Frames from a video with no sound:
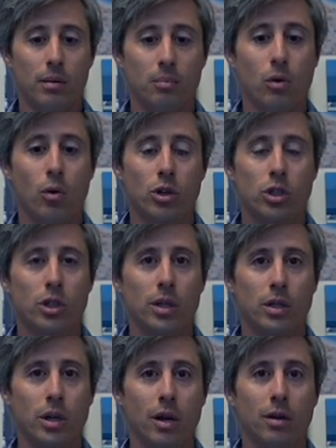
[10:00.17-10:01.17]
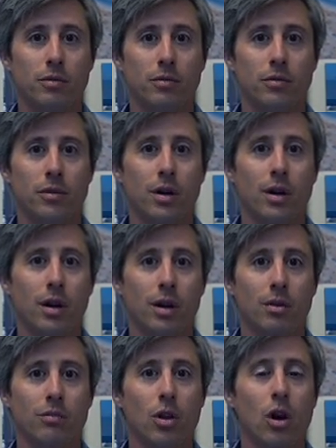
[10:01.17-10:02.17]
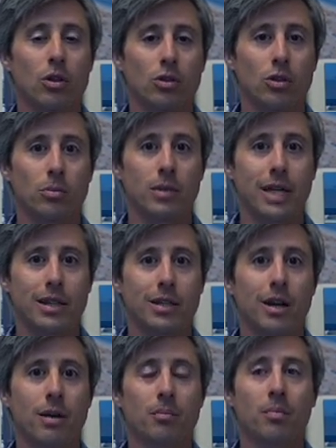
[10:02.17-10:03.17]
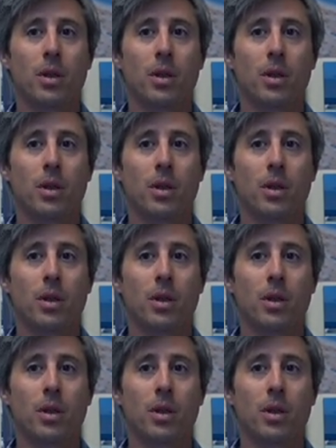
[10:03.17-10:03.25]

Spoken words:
portion of long-term income.